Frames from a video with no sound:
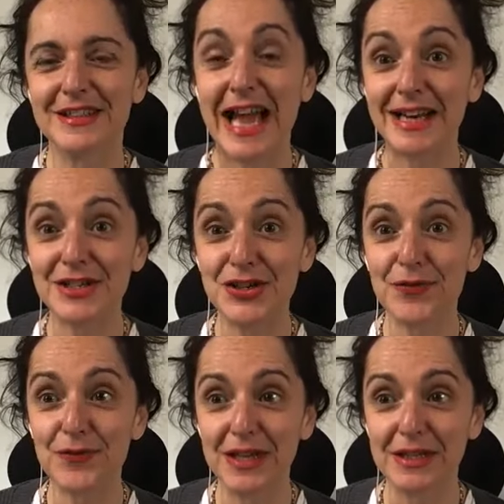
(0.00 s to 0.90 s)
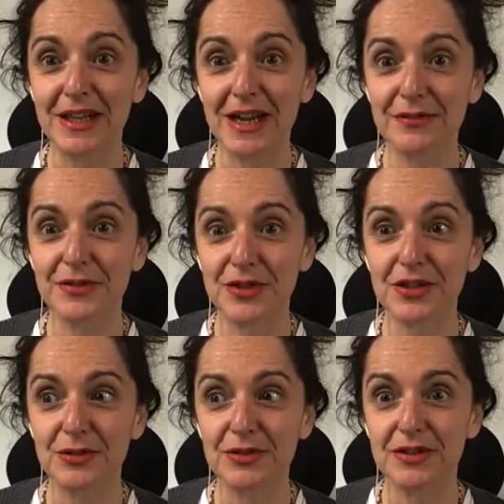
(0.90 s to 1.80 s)
How did you feel after
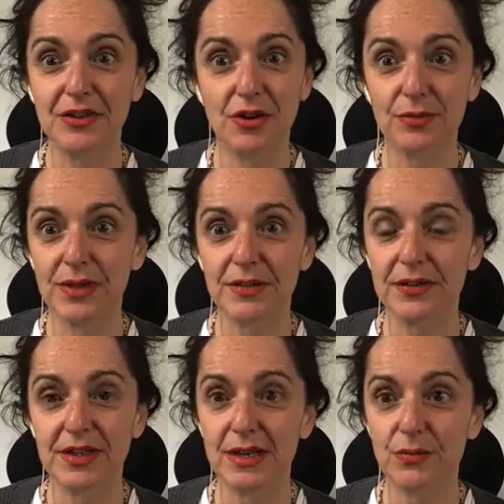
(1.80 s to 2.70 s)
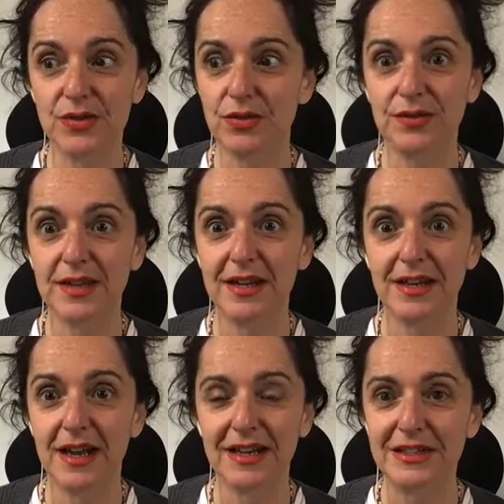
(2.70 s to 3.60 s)
you got rid of it? Like it was all
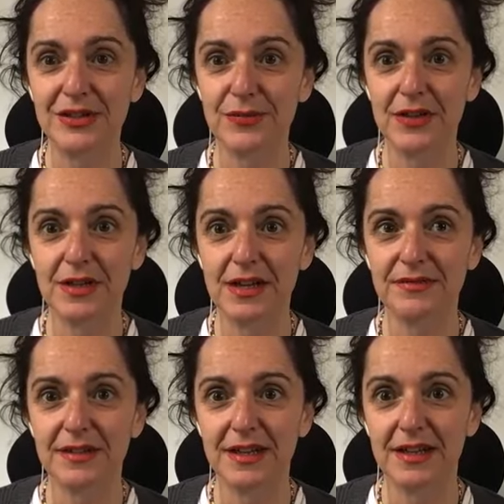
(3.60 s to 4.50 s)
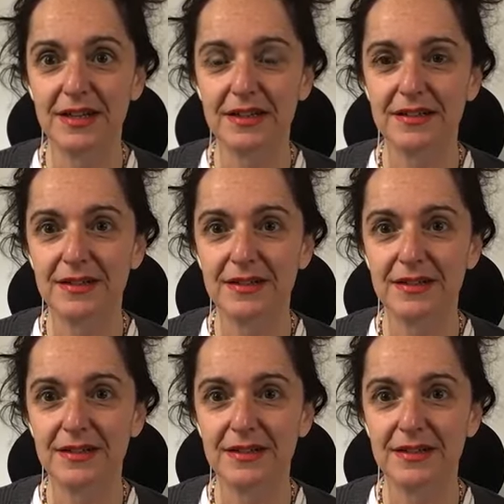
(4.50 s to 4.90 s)
done. How did you feel after that?